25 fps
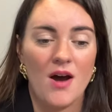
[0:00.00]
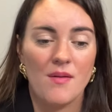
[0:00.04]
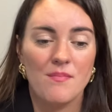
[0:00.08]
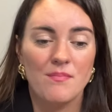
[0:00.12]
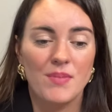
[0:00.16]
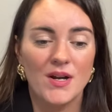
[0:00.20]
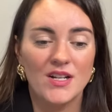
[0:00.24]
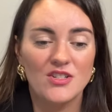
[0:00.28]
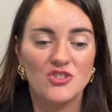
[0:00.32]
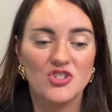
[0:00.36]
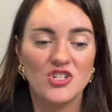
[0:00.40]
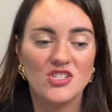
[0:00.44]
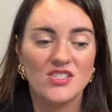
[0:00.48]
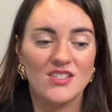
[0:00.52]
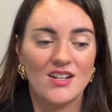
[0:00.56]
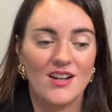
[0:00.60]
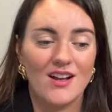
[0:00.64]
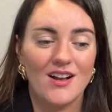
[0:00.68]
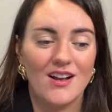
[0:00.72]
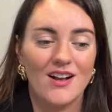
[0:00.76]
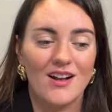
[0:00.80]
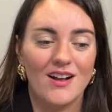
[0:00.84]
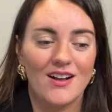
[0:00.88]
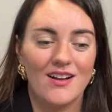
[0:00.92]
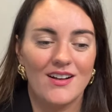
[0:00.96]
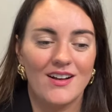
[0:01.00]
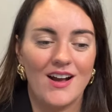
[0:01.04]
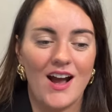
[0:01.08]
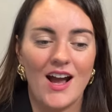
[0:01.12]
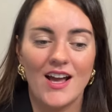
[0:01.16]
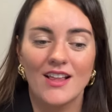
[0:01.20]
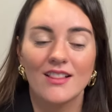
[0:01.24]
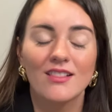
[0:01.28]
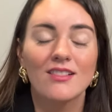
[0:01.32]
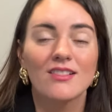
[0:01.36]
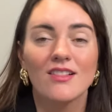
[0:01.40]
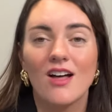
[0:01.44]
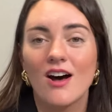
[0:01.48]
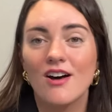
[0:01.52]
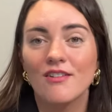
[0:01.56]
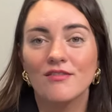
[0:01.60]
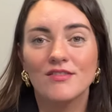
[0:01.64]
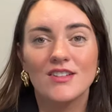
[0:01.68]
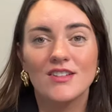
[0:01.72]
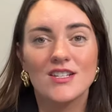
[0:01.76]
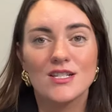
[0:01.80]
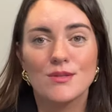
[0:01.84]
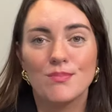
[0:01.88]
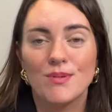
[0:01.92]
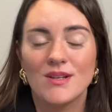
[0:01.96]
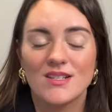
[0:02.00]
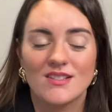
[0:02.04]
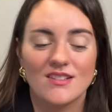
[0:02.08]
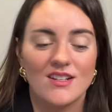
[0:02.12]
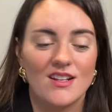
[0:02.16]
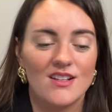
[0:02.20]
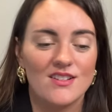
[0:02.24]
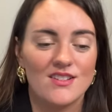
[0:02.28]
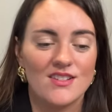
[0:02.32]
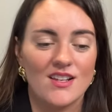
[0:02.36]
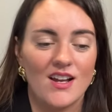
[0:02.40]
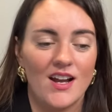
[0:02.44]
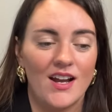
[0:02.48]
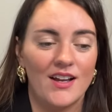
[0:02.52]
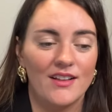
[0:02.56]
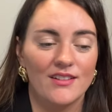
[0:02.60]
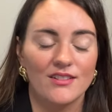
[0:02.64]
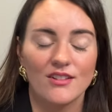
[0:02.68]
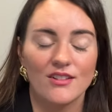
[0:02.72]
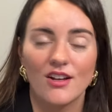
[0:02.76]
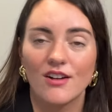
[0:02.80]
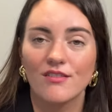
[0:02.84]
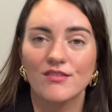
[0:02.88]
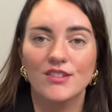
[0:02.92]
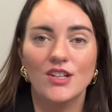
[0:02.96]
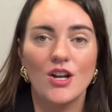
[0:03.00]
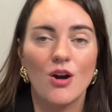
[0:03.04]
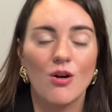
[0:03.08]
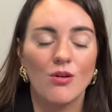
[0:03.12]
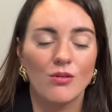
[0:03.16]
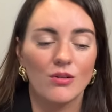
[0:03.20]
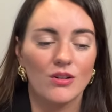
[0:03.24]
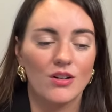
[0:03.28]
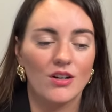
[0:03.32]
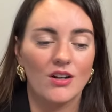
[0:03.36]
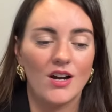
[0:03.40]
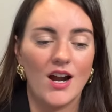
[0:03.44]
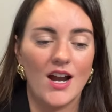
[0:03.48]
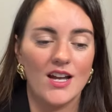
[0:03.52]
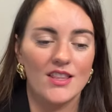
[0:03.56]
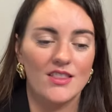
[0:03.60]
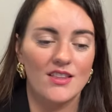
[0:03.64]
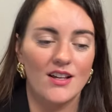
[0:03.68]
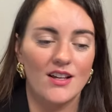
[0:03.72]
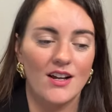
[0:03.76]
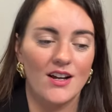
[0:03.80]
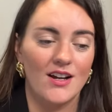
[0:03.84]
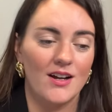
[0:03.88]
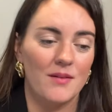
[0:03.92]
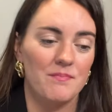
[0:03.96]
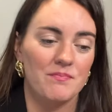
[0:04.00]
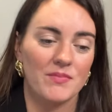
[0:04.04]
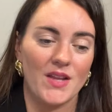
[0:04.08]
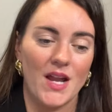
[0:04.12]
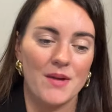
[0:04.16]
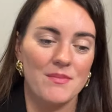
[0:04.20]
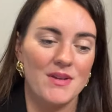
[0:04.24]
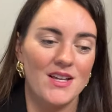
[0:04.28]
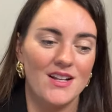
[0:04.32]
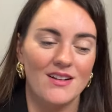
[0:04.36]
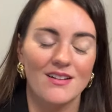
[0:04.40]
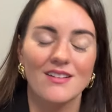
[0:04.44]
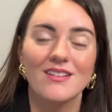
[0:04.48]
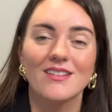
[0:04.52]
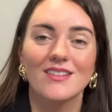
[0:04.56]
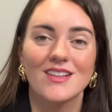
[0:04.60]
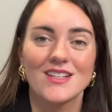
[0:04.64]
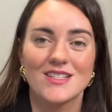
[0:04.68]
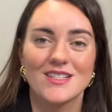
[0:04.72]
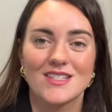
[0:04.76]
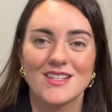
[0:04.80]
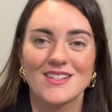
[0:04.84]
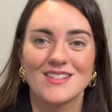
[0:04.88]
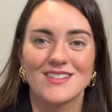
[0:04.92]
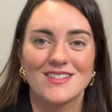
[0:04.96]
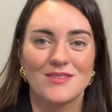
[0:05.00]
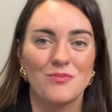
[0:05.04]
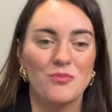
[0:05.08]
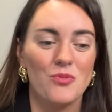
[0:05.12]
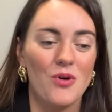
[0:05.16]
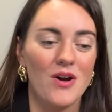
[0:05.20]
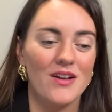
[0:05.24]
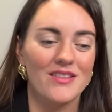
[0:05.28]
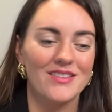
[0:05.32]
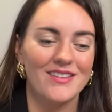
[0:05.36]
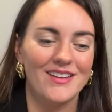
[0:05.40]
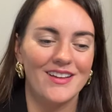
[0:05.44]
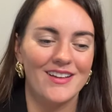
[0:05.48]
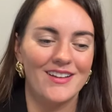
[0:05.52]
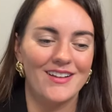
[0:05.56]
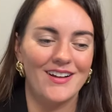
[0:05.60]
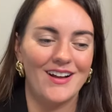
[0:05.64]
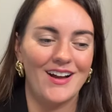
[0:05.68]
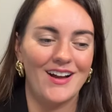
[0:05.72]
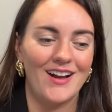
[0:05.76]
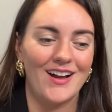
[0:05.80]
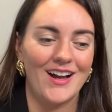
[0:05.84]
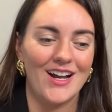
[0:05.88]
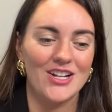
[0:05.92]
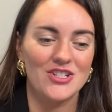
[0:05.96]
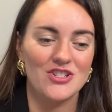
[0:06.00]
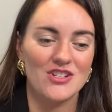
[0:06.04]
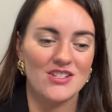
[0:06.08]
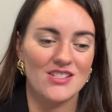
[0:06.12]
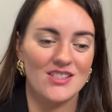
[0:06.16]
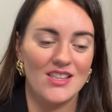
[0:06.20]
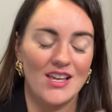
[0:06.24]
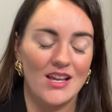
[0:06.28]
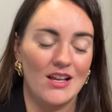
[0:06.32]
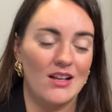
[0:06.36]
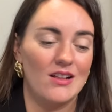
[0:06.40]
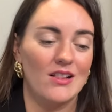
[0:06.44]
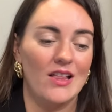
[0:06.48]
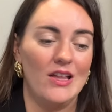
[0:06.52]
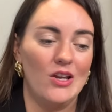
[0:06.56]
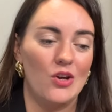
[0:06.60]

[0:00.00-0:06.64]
But I love this business. I love the owner. I mean, this is one that I just think